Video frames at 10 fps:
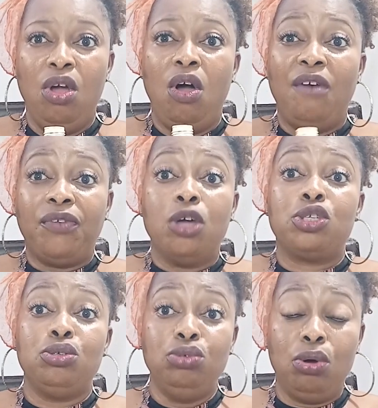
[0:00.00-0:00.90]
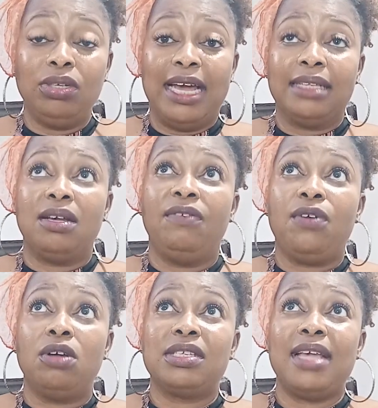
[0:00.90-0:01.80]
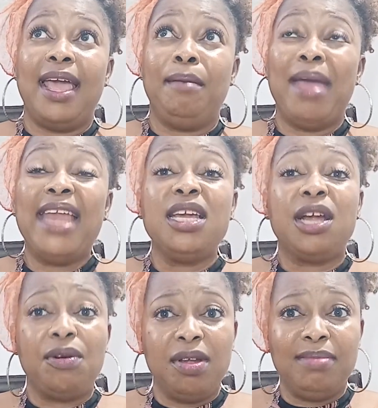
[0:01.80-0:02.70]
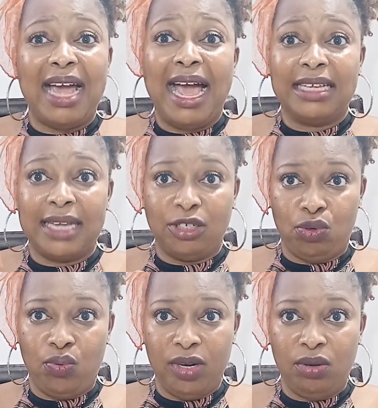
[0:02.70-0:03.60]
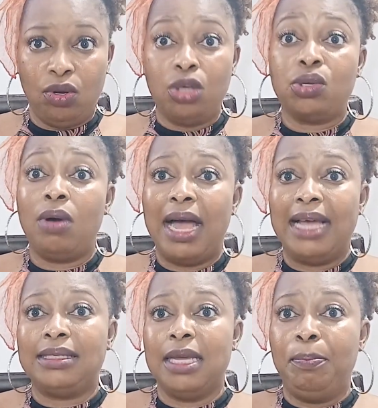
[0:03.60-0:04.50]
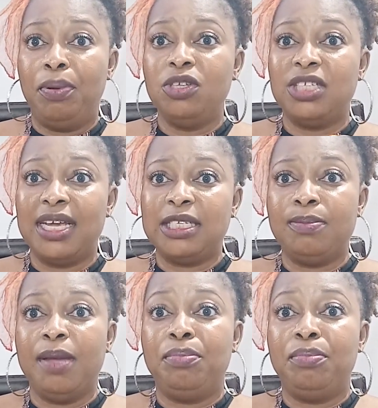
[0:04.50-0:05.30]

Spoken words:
Of course, you know that, of course, any cream that has hydroquinone also has a pungent smell,